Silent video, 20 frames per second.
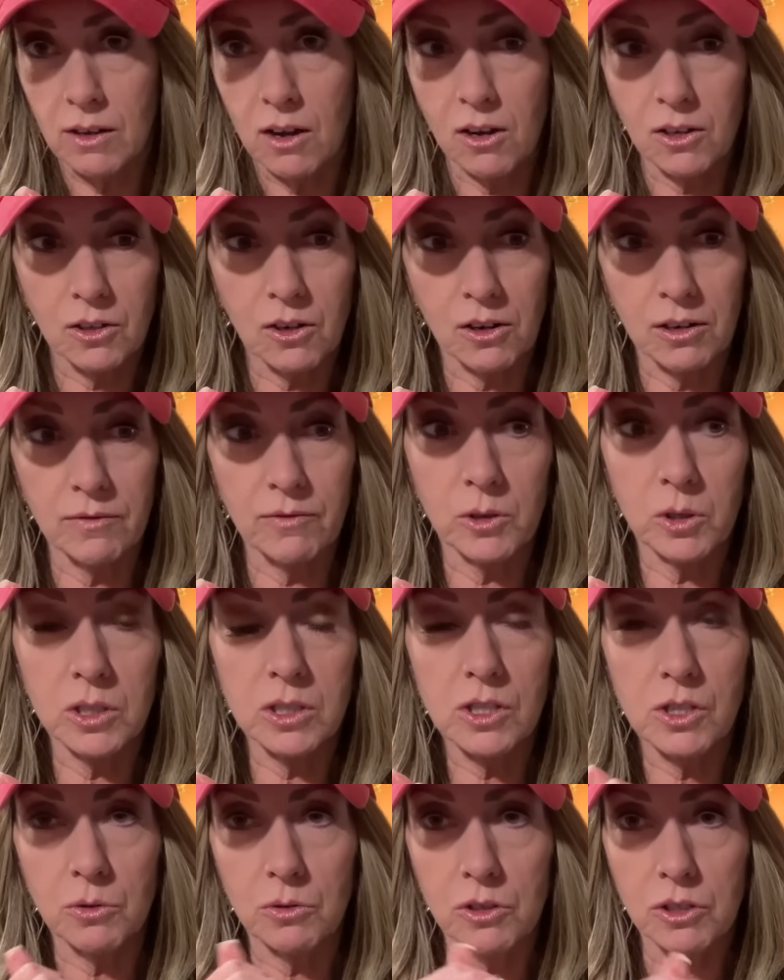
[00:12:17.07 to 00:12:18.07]
on carnivore,
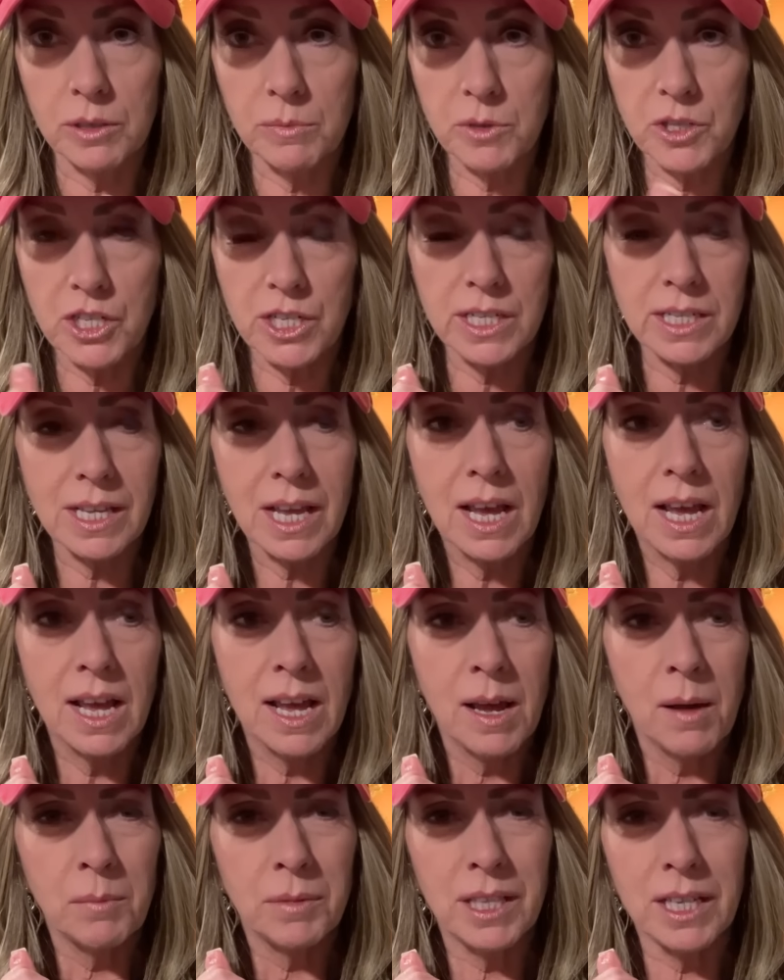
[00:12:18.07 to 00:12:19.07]
so cream cheese.
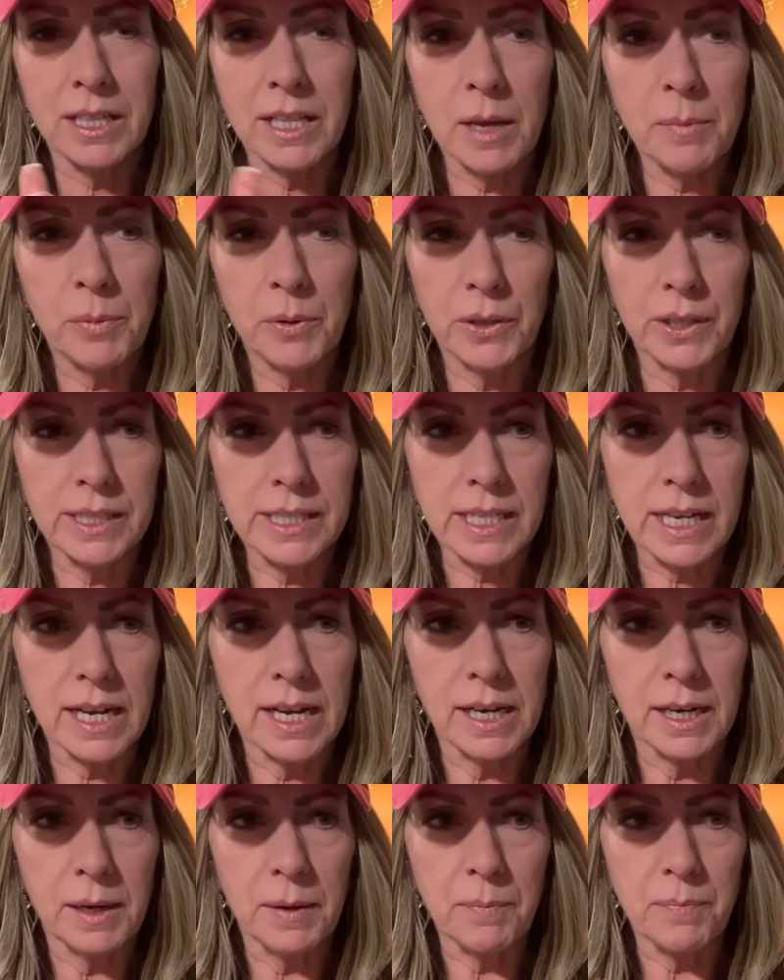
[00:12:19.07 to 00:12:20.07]
Then they put
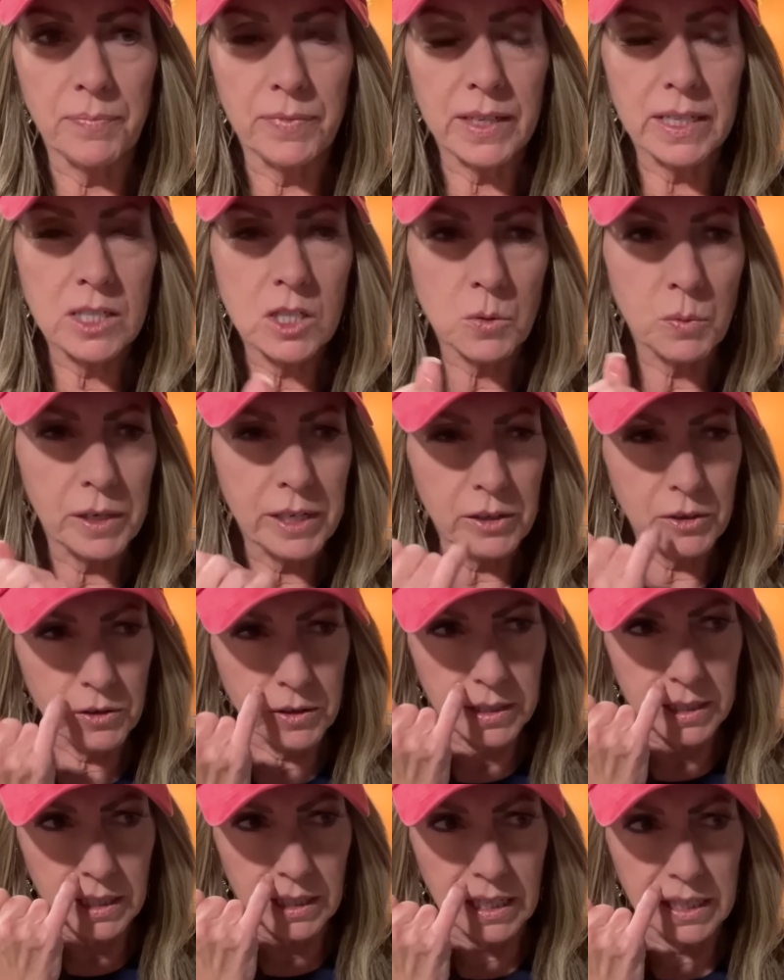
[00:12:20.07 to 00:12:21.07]
a sweetener
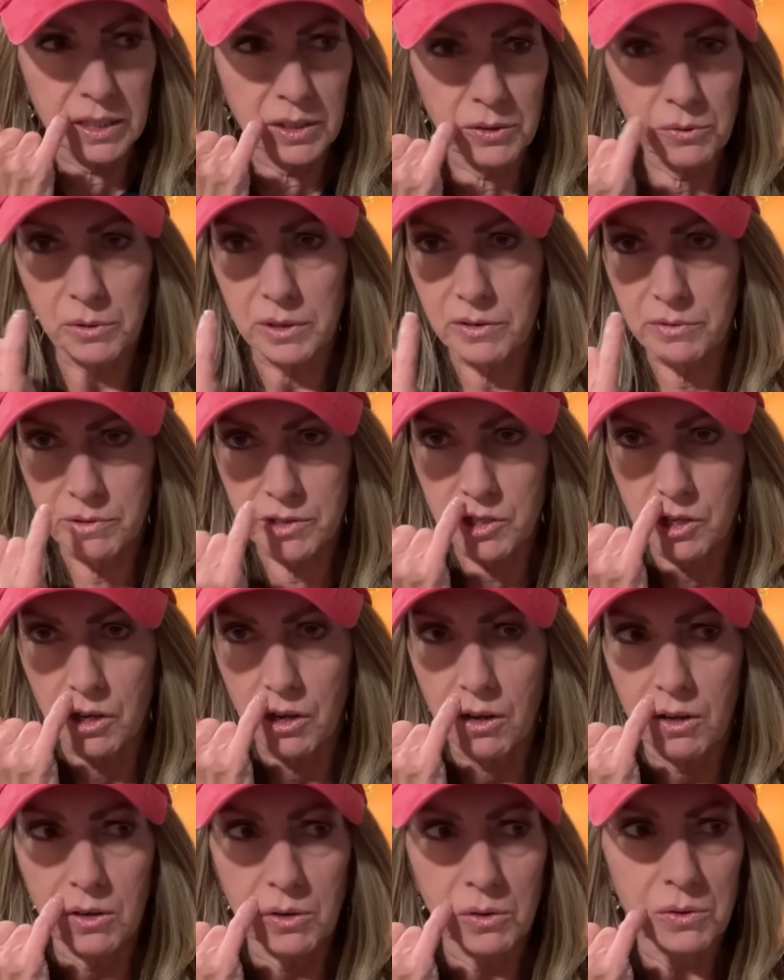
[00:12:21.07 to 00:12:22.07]
in it, like
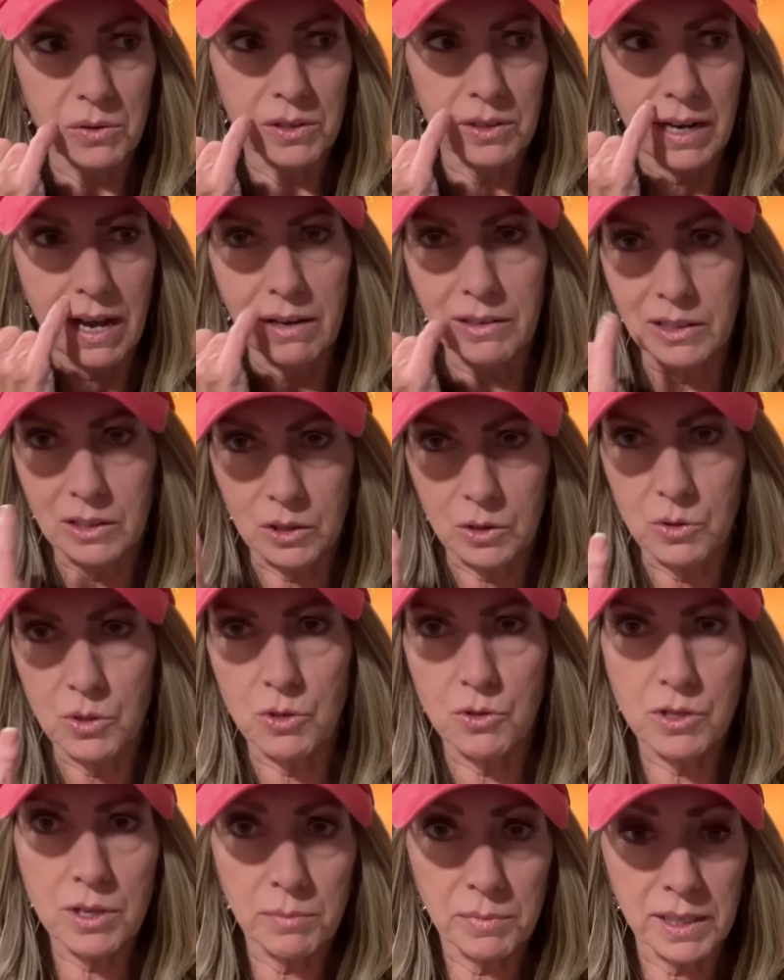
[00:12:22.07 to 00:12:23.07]
erythritol or
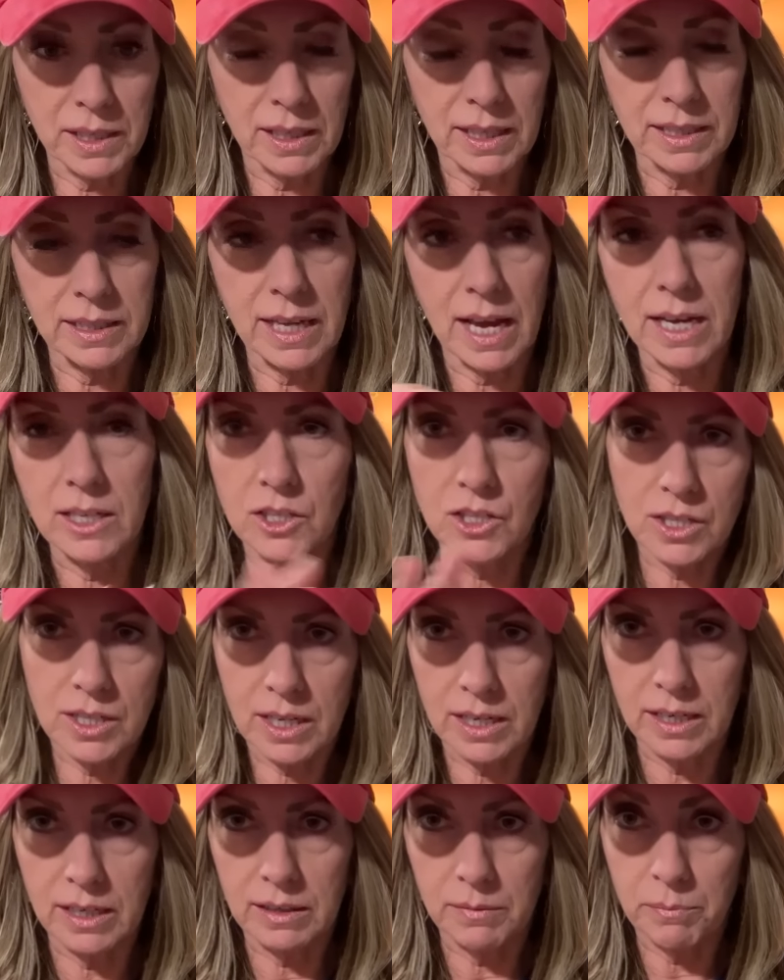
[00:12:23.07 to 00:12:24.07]
allulose or something like that, just
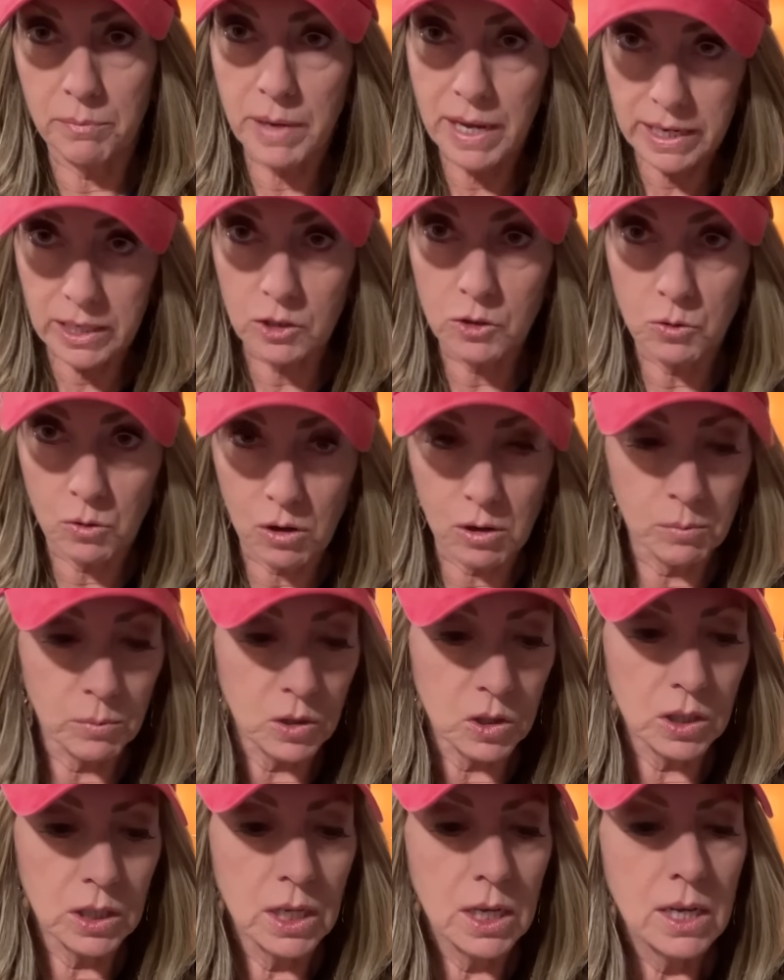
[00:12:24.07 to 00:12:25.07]
kind of make a
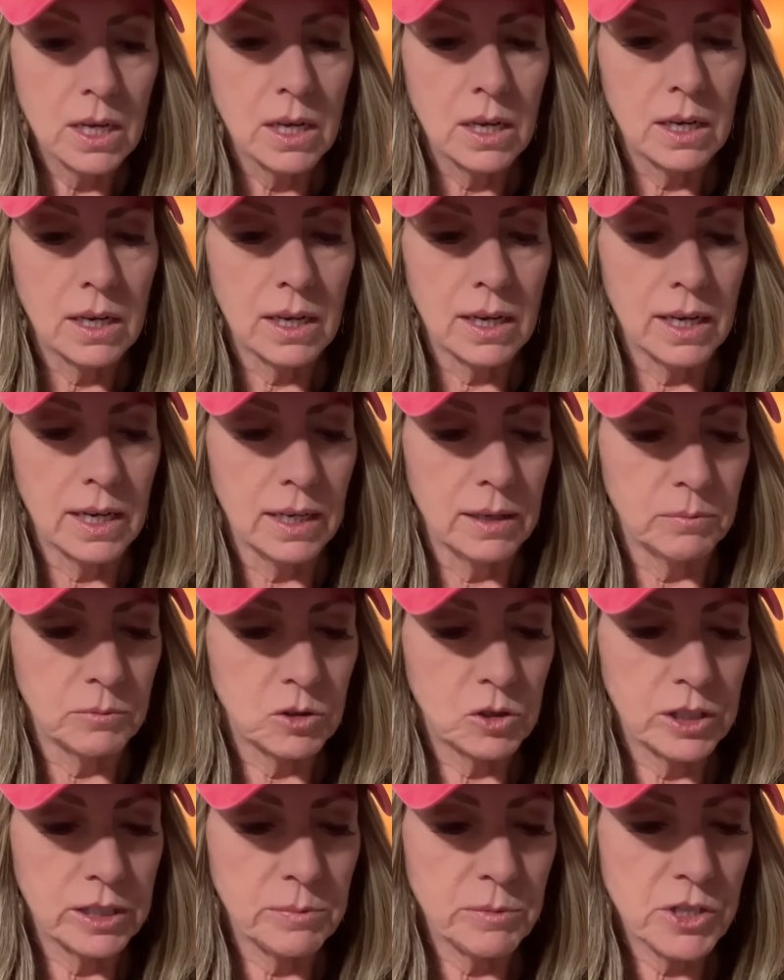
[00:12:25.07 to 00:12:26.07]
normal
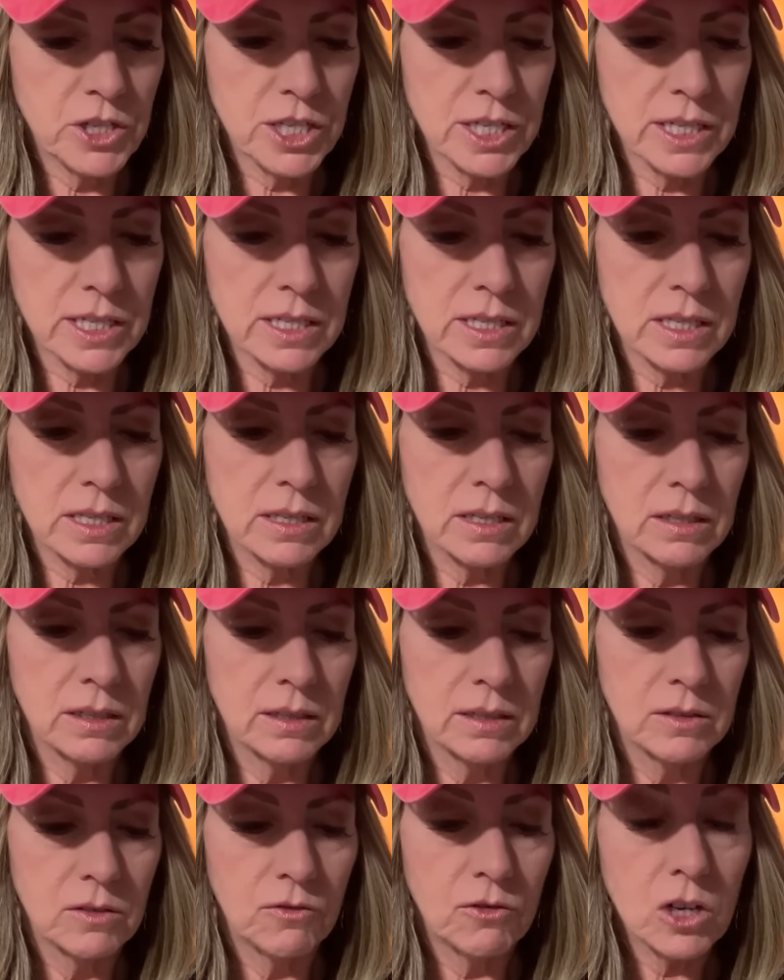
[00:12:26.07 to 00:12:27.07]
cream cheese
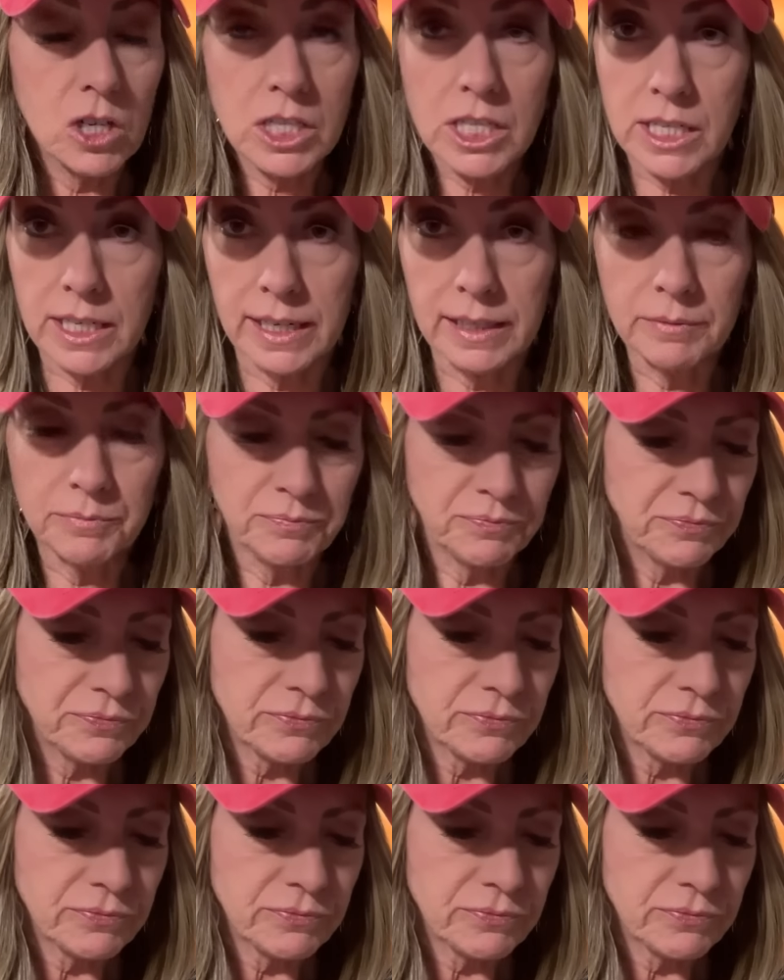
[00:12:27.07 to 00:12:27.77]
frosting.